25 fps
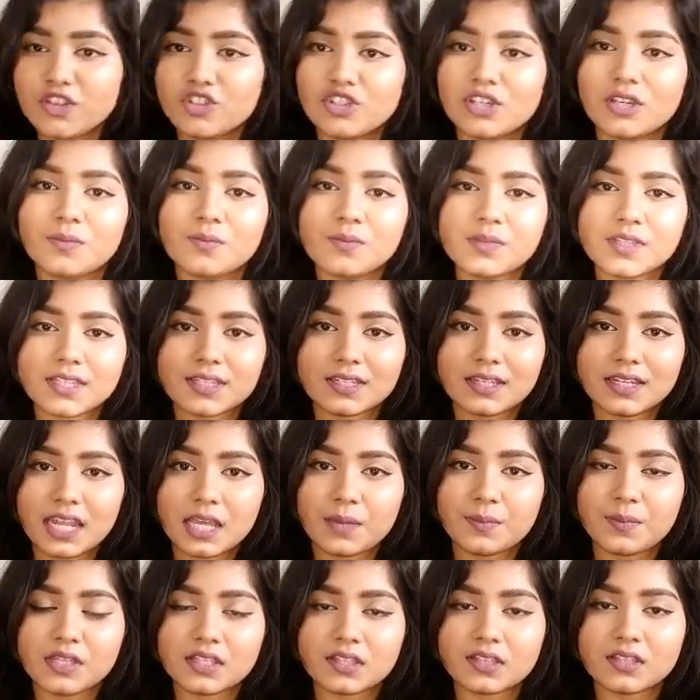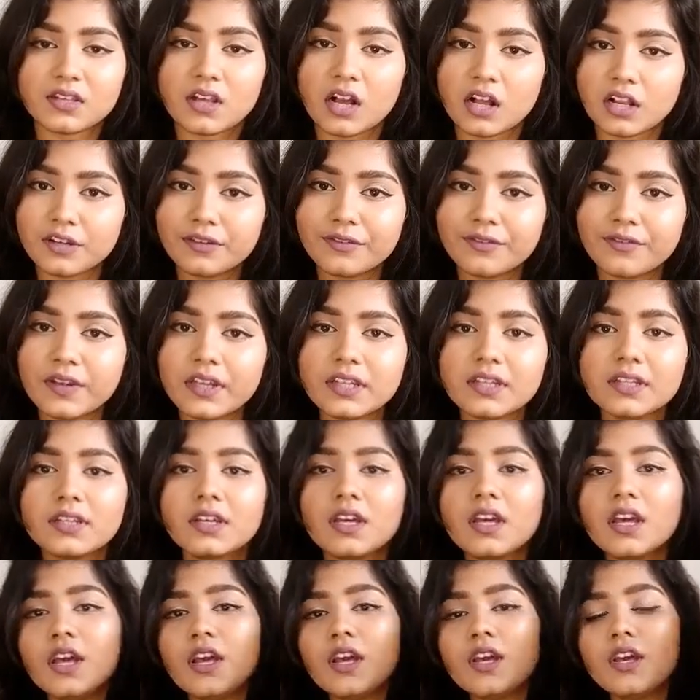my gym's name is CultFit.
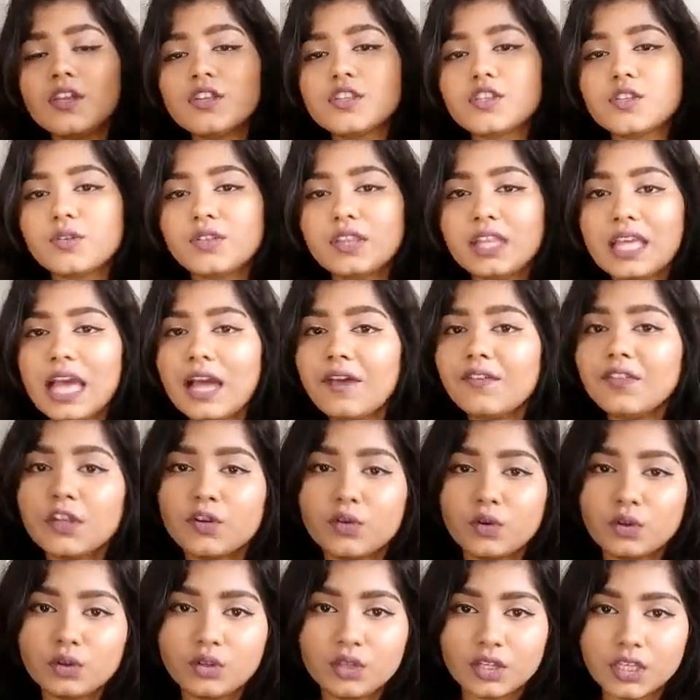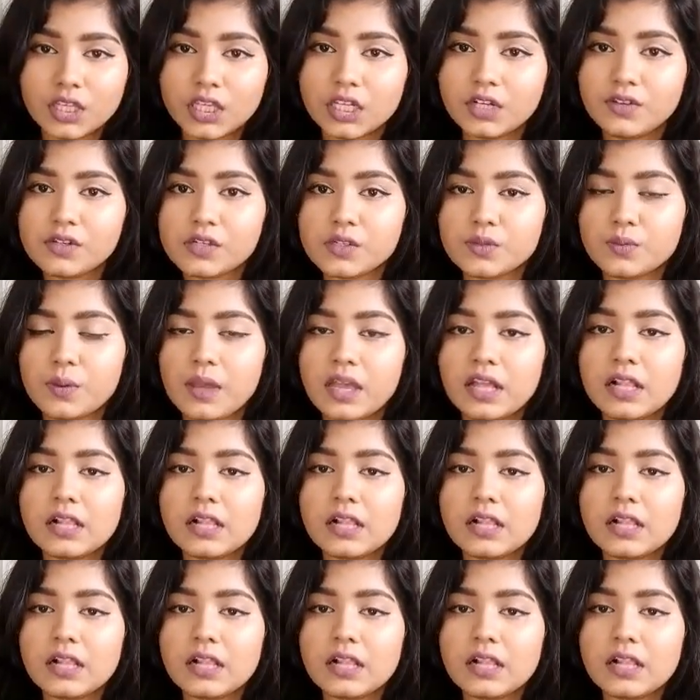So they have their own gear as